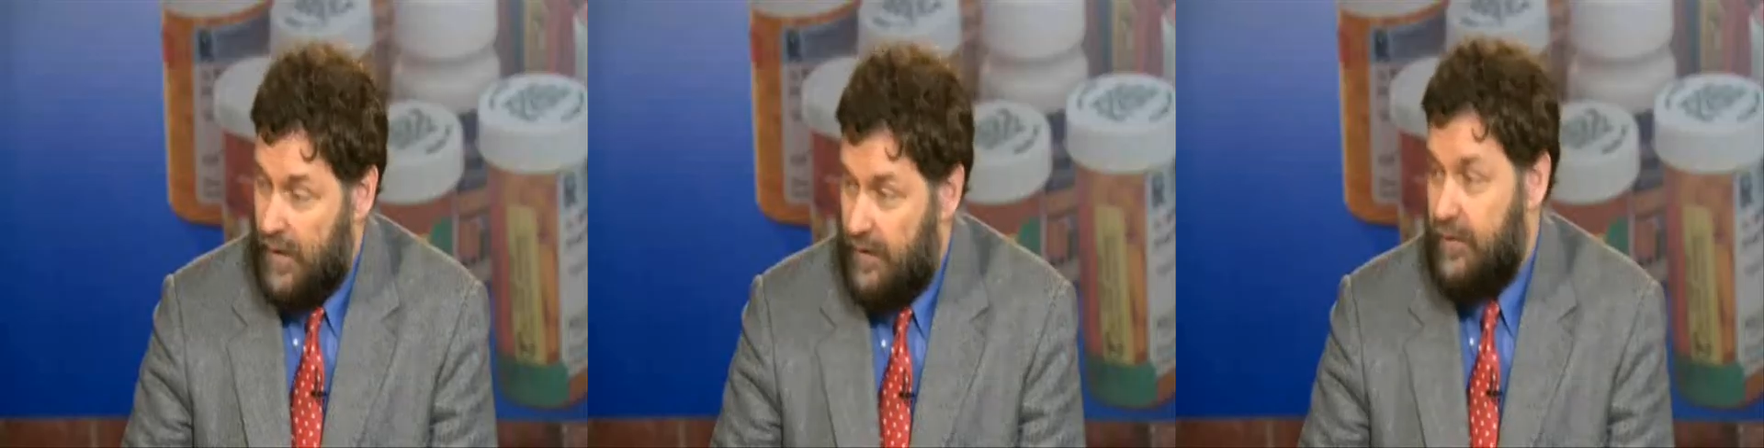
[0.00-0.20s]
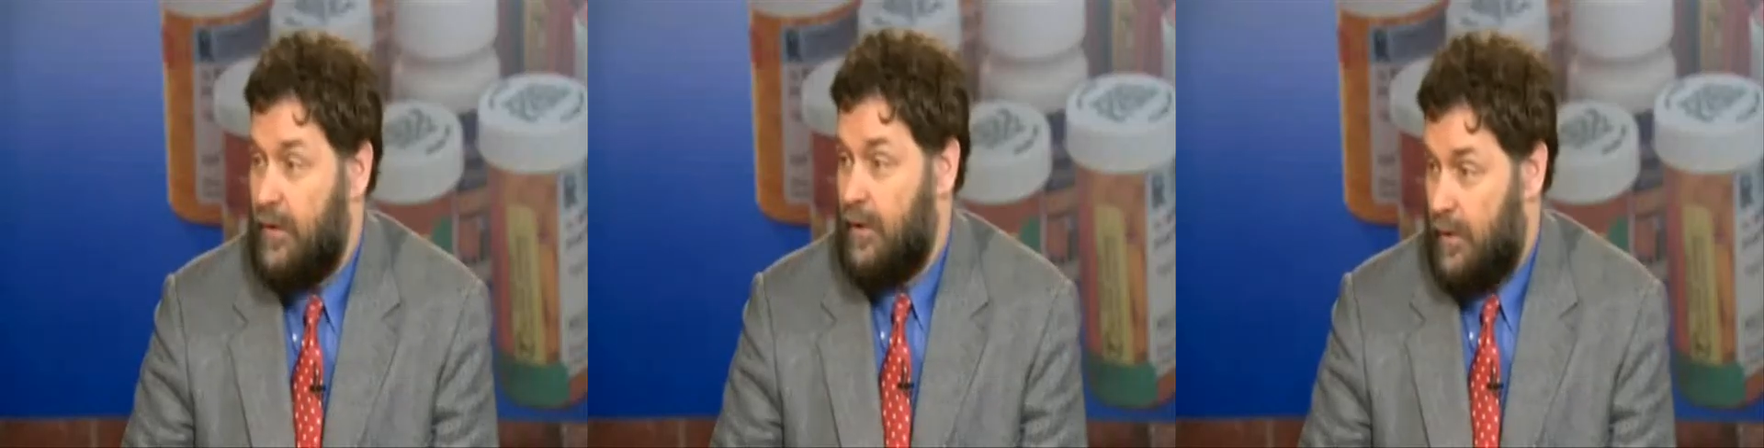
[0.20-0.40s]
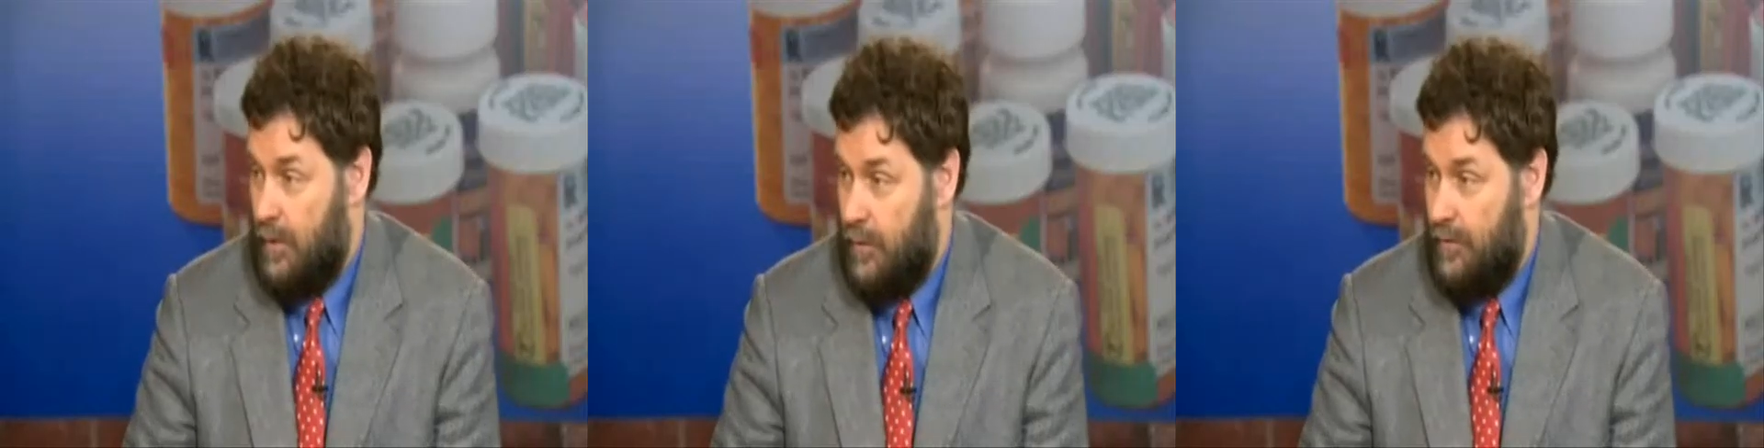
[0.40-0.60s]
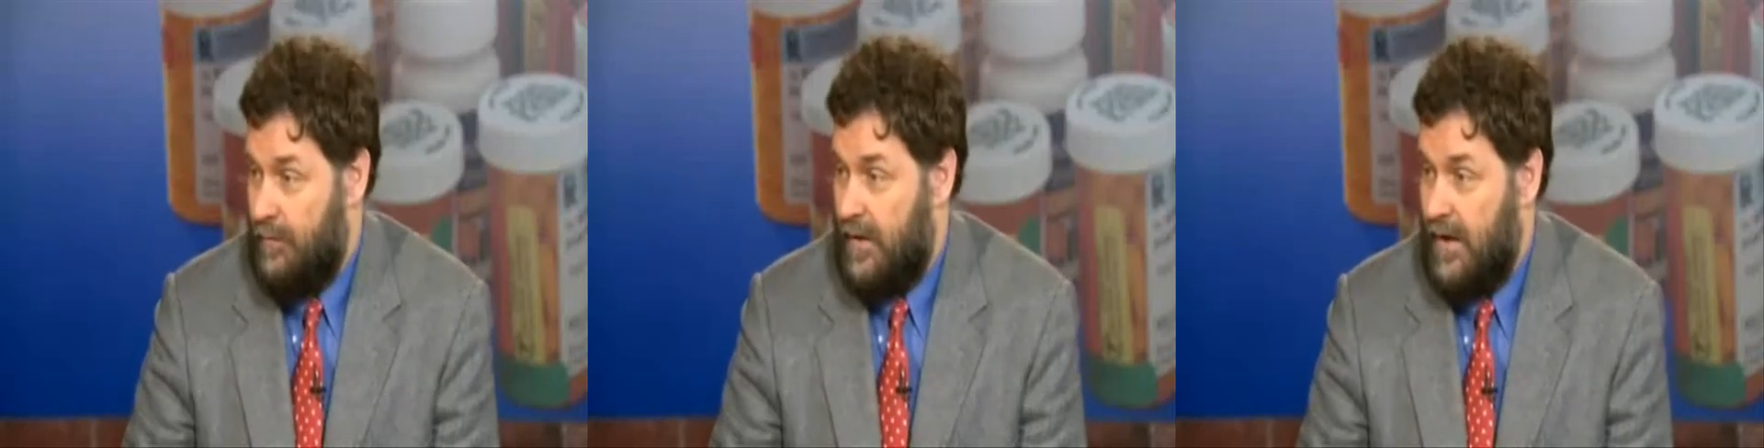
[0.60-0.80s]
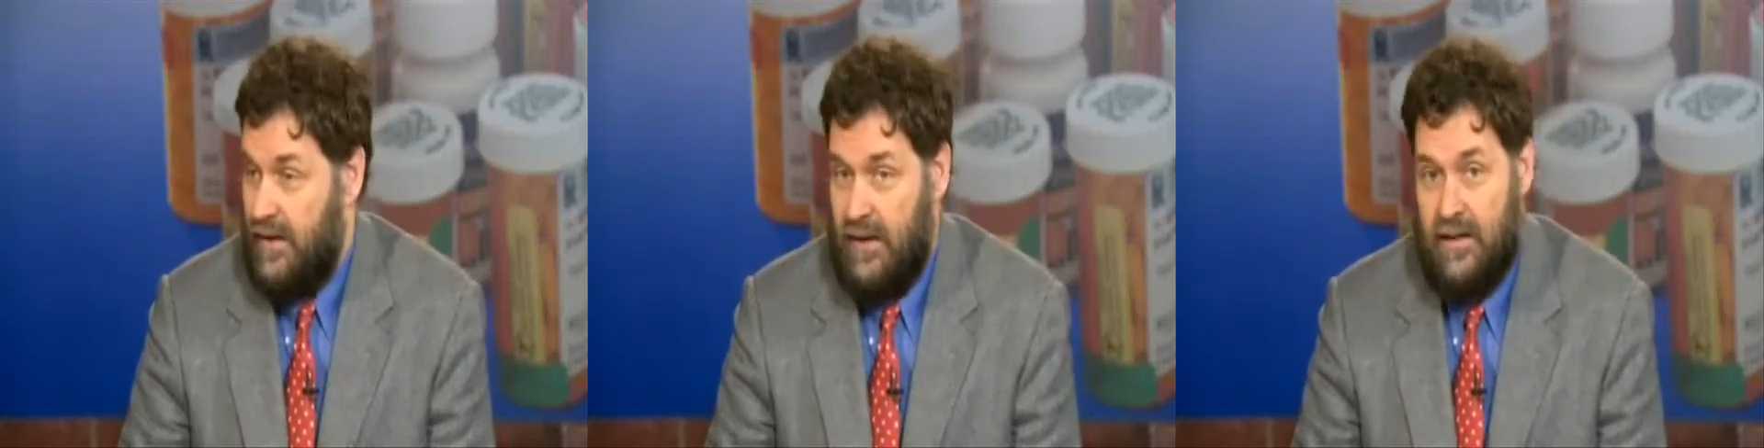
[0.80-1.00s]
with you,
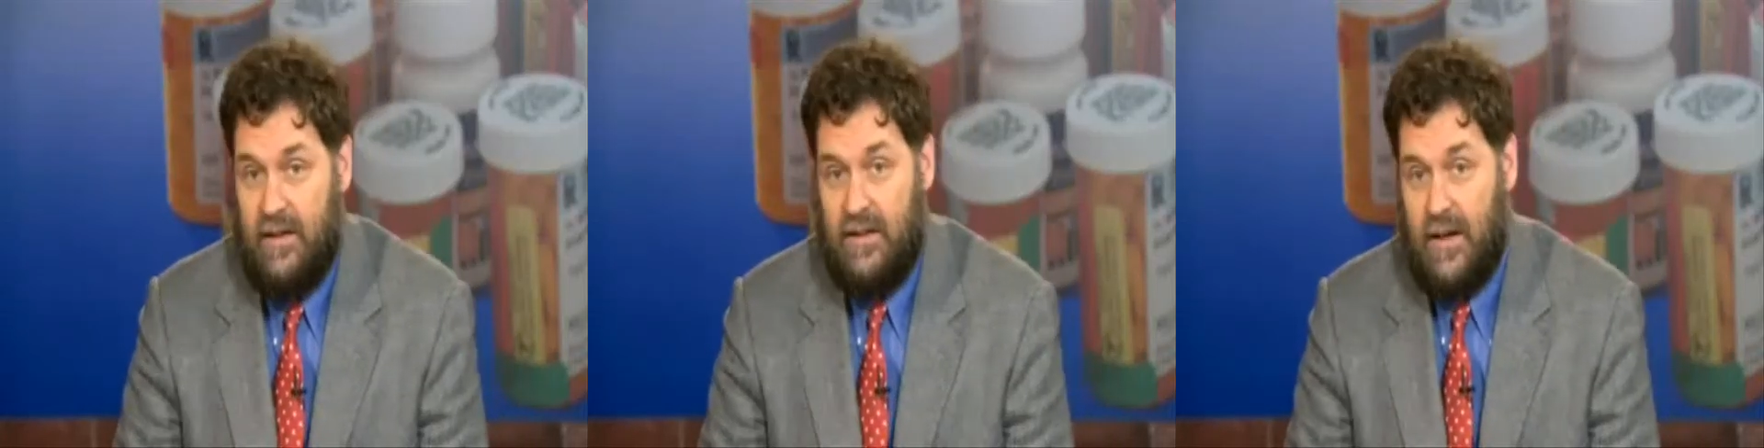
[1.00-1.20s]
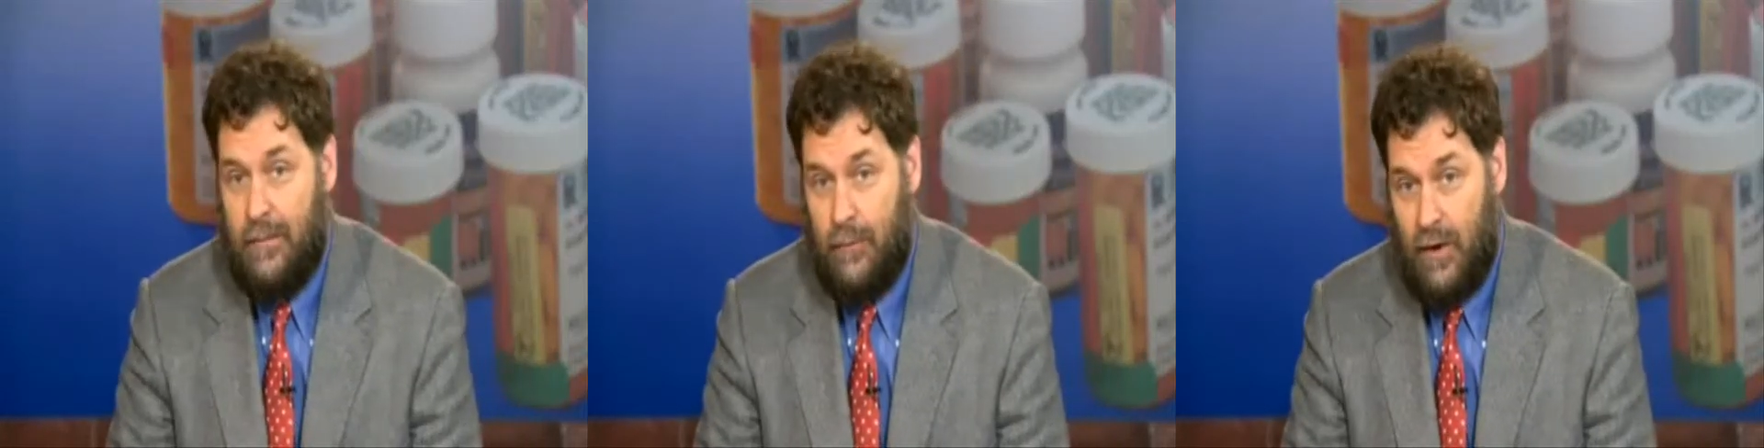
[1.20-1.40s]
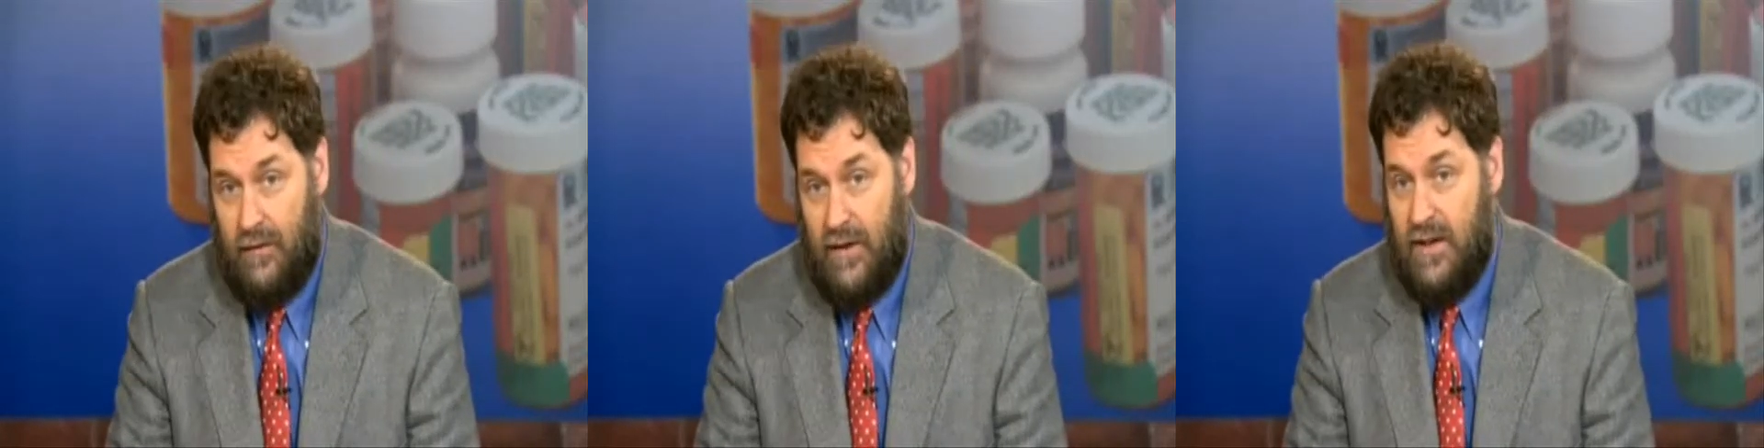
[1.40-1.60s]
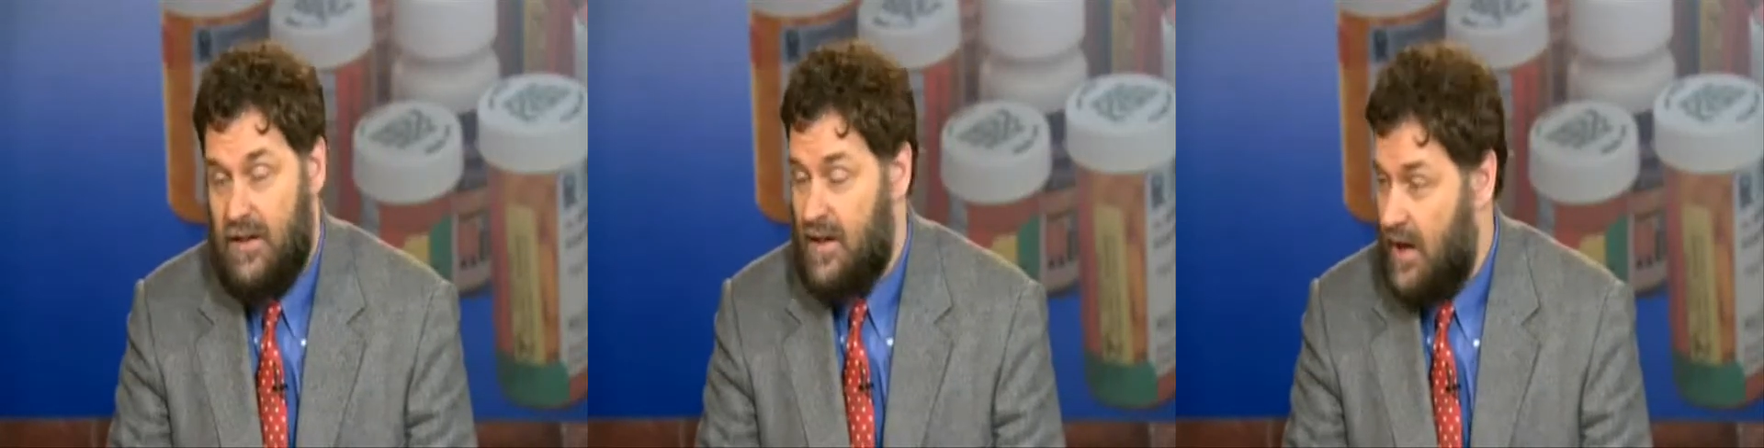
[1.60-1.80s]
and anytime you have any